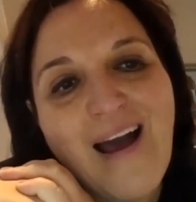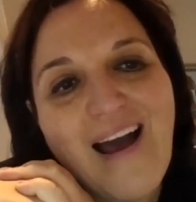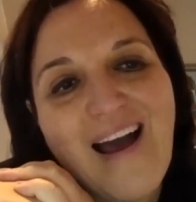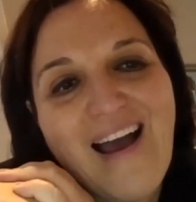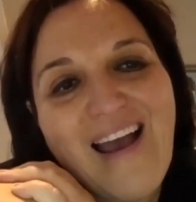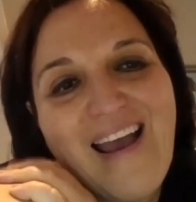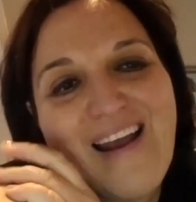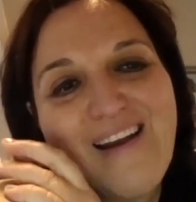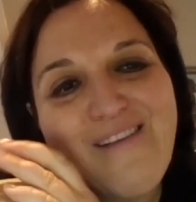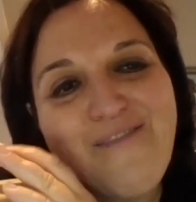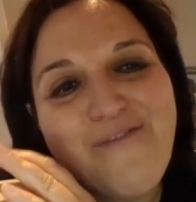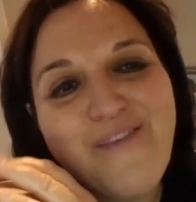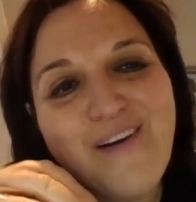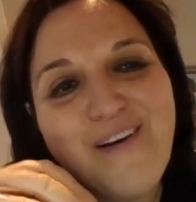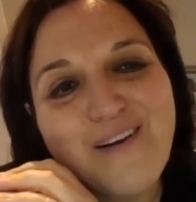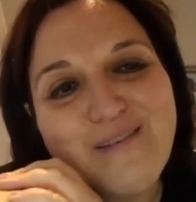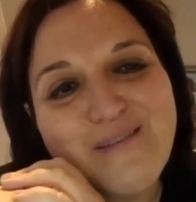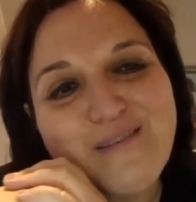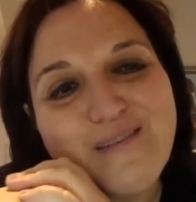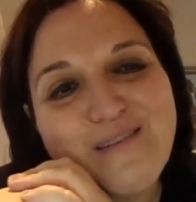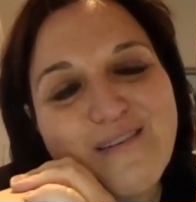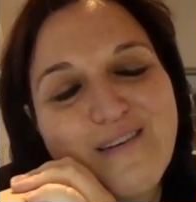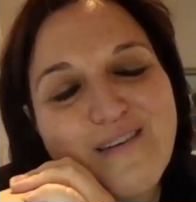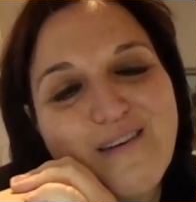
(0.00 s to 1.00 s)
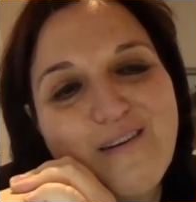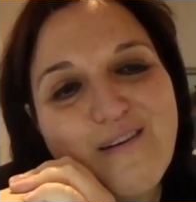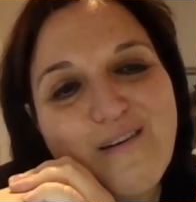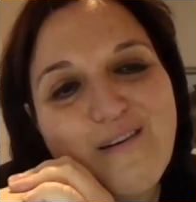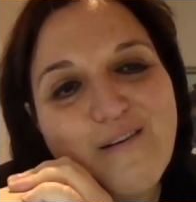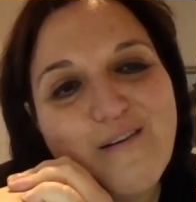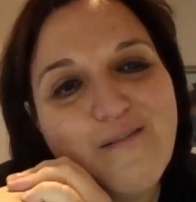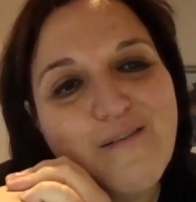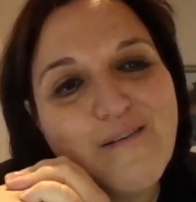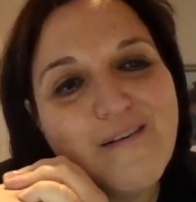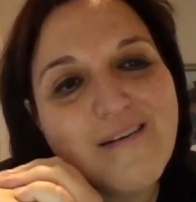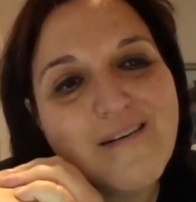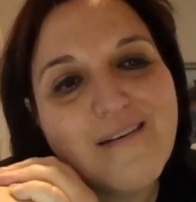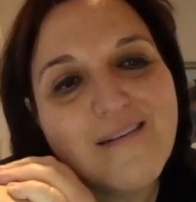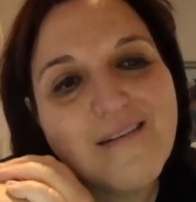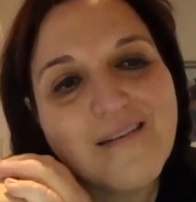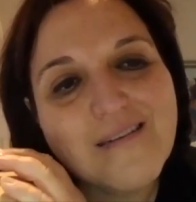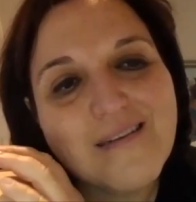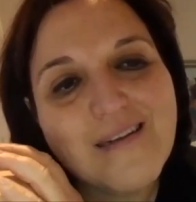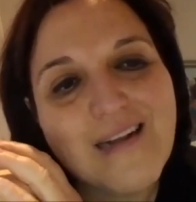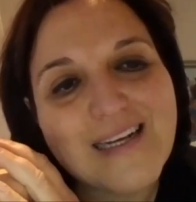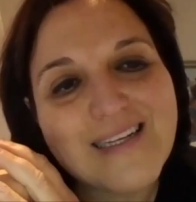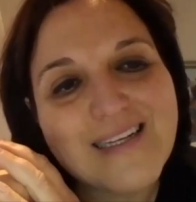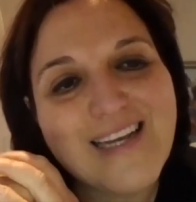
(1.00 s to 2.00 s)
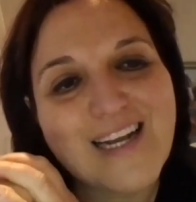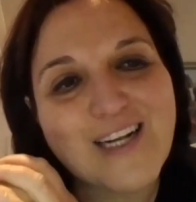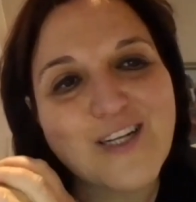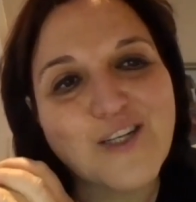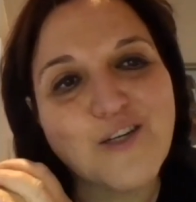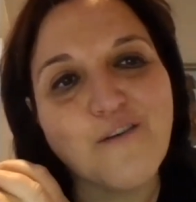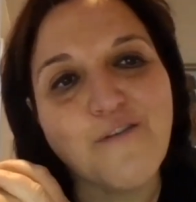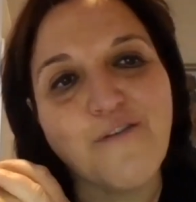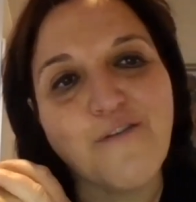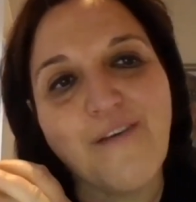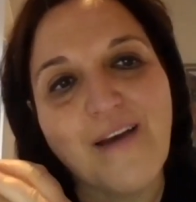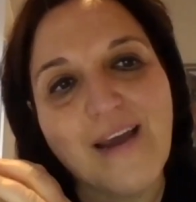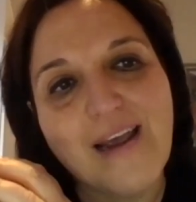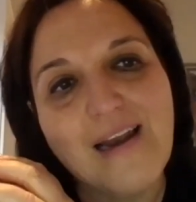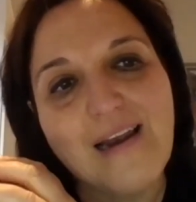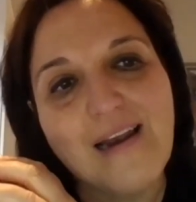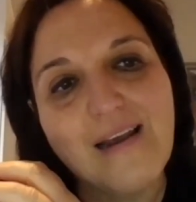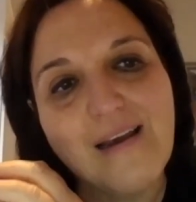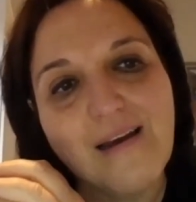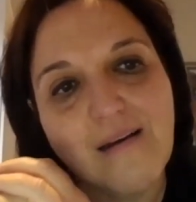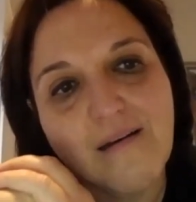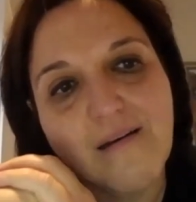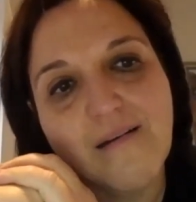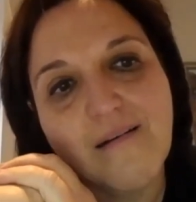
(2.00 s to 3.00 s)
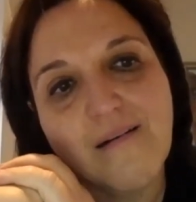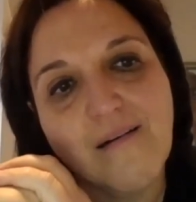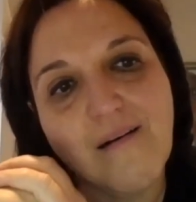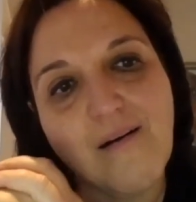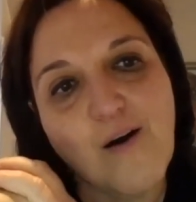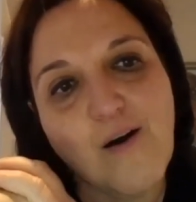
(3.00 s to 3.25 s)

I had felt, you know, like such a failure